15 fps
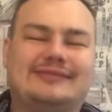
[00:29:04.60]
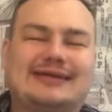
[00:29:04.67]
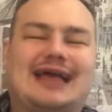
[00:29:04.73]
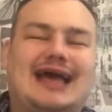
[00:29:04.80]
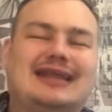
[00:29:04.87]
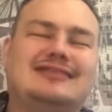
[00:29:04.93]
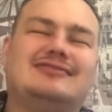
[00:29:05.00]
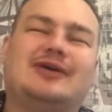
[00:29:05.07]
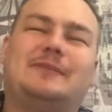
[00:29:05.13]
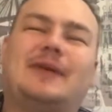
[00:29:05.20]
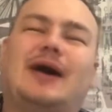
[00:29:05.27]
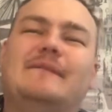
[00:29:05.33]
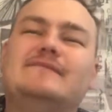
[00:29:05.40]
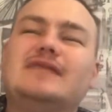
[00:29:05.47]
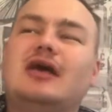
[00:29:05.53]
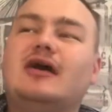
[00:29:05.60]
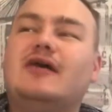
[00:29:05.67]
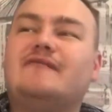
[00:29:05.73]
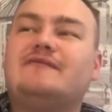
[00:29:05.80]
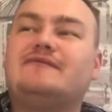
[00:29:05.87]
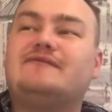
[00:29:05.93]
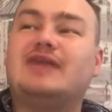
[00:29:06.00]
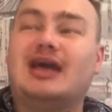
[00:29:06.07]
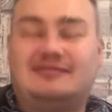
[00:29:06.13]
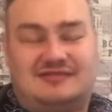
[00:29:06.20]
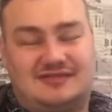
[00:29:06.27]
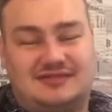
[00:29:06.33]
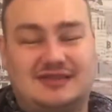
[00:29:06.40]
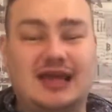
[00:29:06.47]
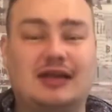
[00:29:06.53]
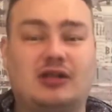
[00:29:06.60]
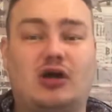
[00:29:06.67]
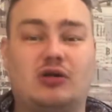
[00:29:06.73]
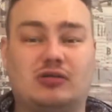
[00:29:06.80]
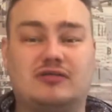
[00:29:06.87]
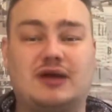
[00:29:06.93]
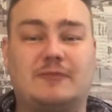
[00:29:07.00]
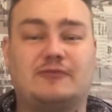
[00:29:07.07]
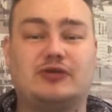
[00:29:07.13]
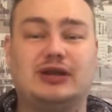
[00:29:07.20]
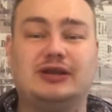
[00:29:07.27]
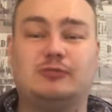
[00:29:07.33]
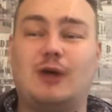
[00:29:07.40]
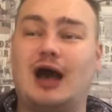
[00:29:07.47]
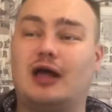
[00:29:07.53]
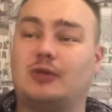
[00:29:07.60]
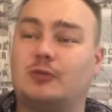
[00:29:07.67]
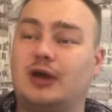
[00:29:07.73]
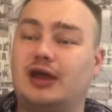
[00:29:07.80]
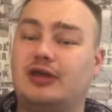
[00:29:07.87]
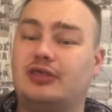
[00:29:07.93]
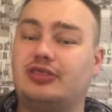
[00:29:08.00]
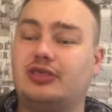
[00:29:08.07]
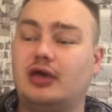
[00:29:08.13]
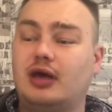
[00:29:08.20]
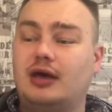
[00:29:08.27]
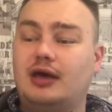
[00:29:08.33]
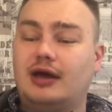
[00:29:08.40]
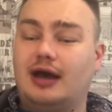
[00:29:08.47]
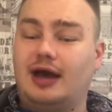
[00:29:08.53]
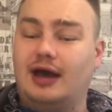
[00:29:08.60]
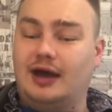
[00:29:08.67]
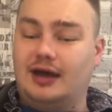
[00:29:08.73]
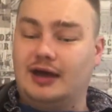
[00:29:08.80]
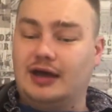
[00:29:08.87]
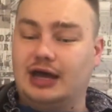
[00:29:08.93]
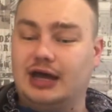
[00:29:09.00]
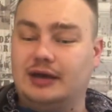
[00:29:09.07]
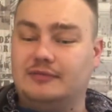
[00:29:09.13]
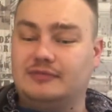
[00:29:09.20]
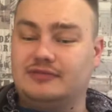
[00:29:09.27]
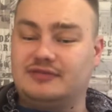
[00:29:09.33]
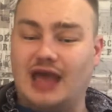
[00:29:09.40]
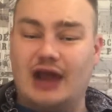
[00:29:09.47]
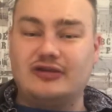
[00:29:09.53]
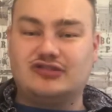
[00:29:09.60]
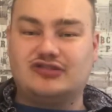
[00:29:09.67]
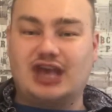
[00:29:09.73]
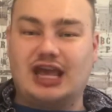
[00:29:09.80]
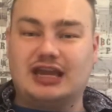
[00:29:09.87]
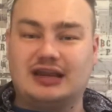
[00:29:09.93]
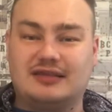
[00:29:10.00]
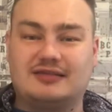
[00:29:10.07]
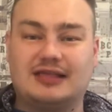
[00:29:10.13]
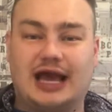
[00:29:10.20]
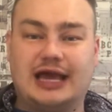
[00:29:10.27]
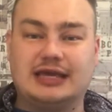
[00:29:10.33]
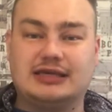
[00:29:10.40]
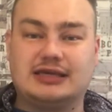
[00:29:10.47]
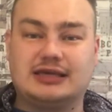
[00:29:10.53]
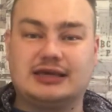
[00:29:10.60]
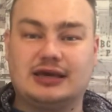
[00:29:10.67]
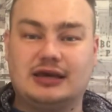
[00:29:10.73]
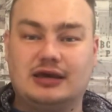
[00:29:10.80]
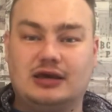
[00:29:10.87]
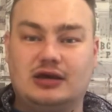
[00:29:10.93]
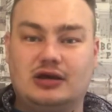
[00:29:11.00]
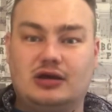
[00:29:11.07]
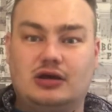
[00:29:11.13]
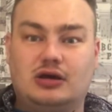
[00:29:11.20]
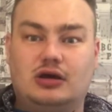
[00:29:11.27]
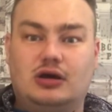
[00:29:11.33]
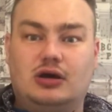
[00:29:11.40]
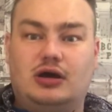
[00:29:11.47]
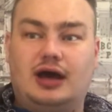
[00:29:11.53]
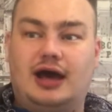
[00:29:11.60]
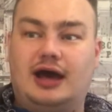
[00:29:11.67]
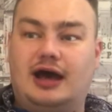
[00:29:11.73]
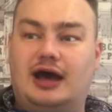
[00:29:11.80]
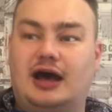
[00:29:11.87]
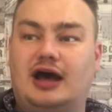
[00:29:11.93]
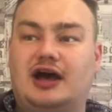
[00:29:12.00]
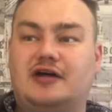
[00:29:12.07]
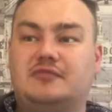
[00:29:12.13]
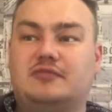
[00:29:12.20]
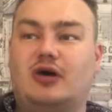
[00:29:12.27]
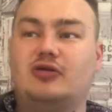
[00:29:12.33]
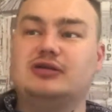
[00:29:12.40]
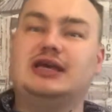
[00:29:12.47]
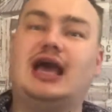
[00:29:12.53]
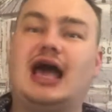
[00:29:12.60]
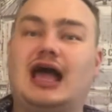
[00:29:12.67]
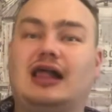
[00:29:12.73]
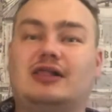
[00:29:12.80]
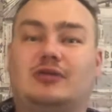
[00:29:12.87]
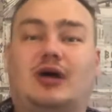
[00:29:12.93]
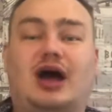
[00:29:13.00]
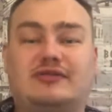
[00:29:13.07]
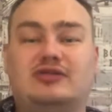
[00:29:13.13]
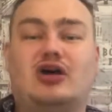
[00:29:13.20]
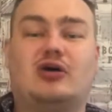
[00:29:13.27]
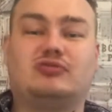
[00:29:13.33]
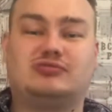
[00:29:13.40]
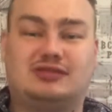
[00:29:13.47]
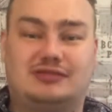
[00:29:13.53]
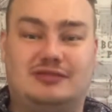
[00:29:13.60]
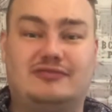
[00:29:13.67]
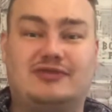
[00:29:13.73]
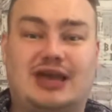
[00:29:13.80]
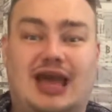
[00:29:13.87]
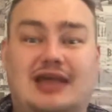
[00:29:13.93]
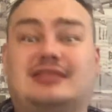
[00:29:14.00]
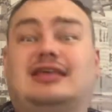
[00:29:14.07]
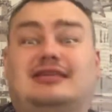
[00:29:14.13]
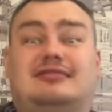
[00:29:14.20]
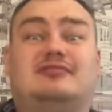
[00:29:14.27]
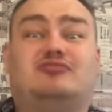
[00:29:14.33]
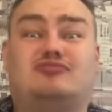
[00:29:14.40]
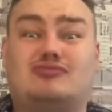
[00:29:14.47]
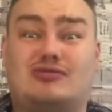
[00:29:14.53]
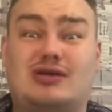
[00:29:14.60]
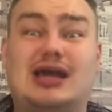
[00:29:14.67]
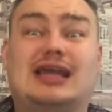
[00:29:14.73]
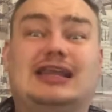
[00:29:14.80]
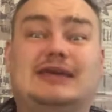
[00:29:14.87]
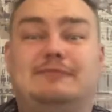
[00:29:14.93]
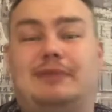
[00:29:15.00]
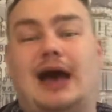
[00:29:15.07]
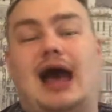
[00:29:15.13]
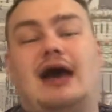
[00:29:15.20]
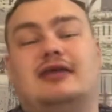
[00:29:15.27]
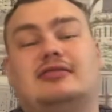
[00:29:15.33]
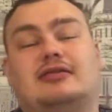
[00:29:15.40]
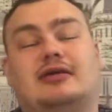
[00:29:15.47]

get into it, but it still holds up really well with Sarah Jane is like, holy hell, I know, okay, this is really bad,